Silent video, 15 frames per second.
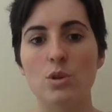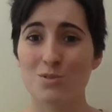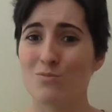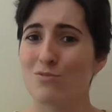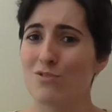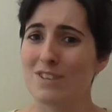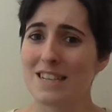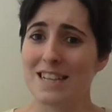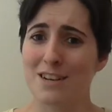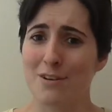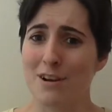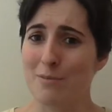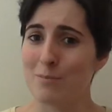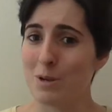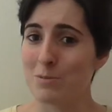Some really
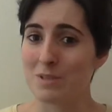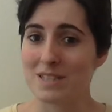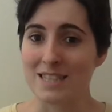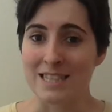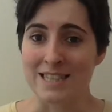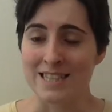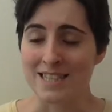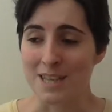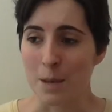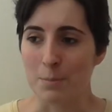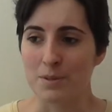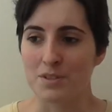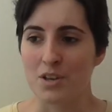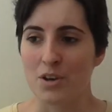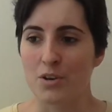great moments in this
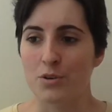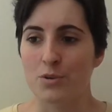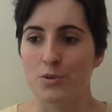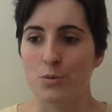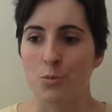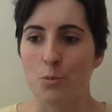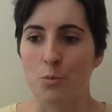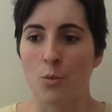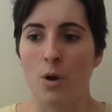episode